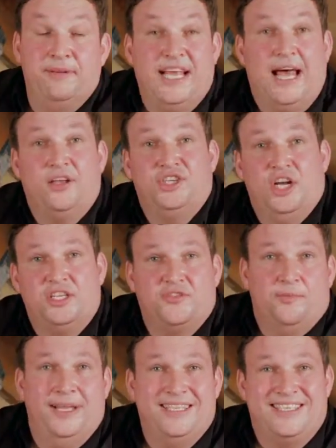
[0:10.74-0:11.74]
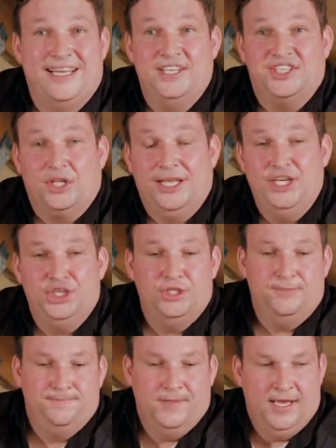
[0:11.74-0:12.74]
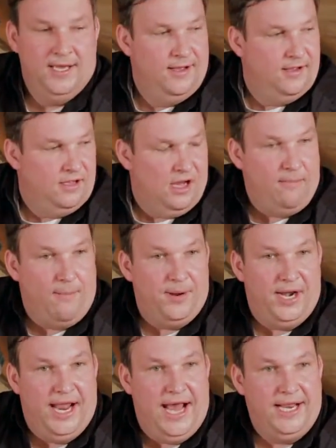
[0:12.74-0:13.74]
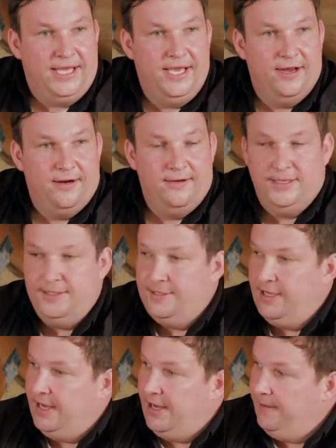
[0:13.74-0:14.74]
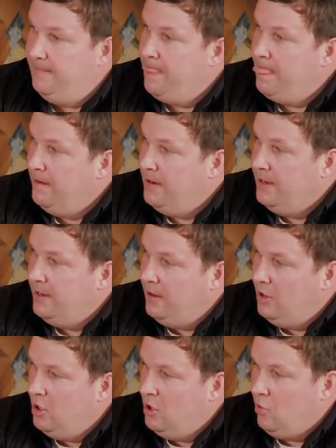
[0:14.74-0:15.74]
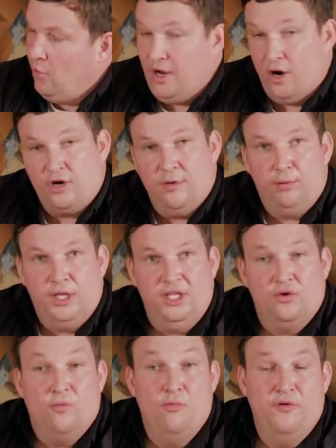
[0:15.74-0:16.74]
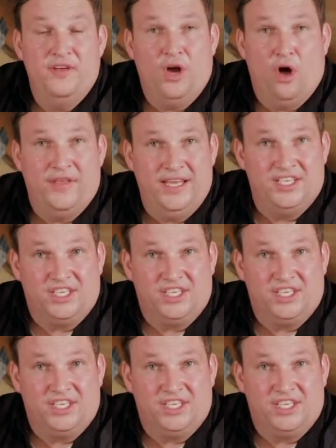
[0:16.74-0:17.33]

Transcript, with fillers: is Alex Schuts from Insta Insulation. I'm up in an attic here and uh, we are completely removing all the